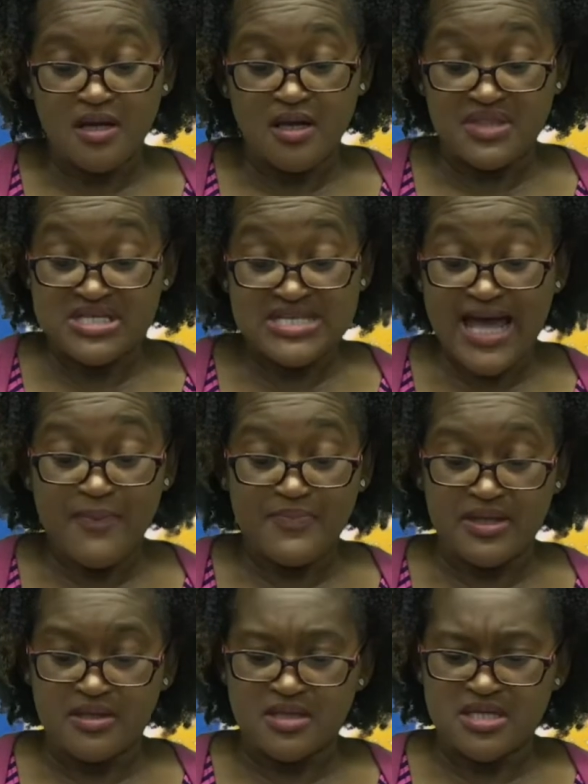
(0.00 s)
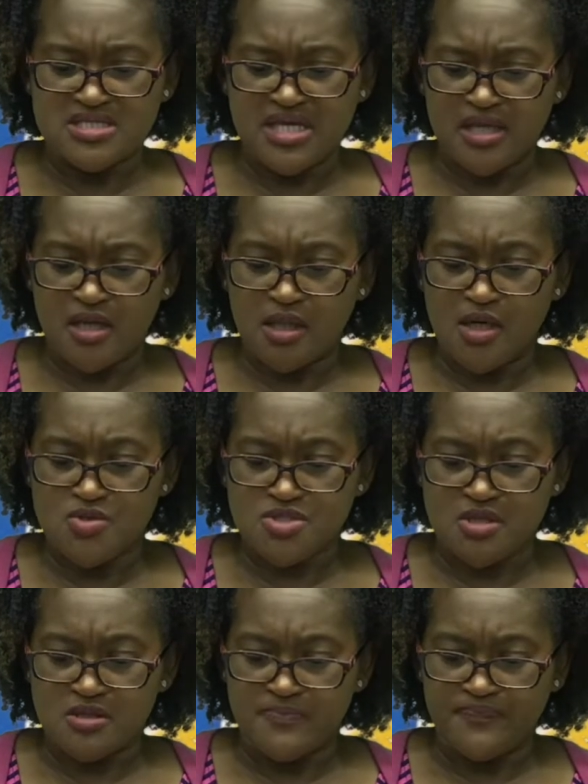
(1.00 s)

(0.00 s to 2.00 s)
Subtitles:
the tapping is getting closer.